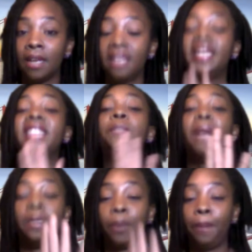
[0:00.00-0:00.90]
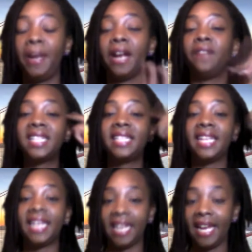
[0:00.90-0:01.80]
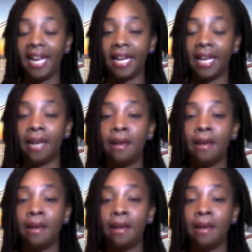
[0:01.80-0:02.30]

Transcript: That's being prepared. That's thinking ahead.